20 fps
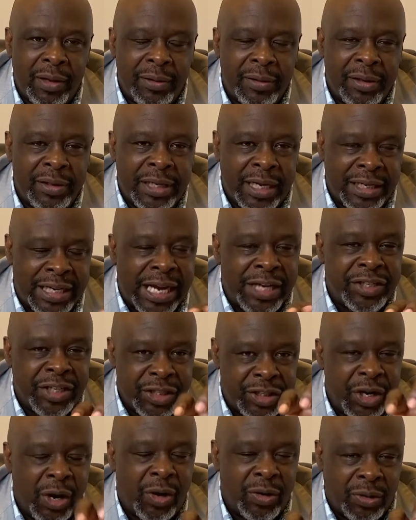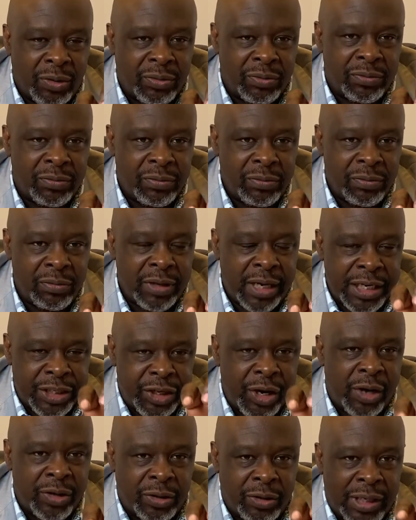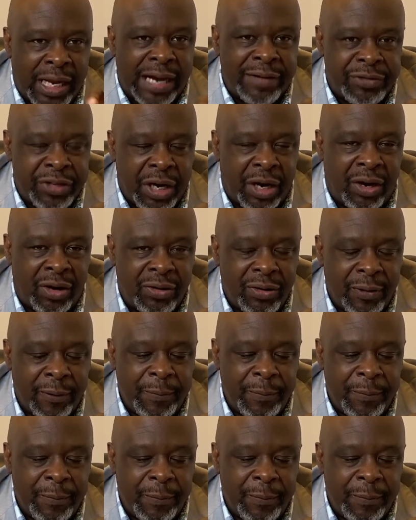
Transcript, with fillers: Now that's eternal, eternal life talk.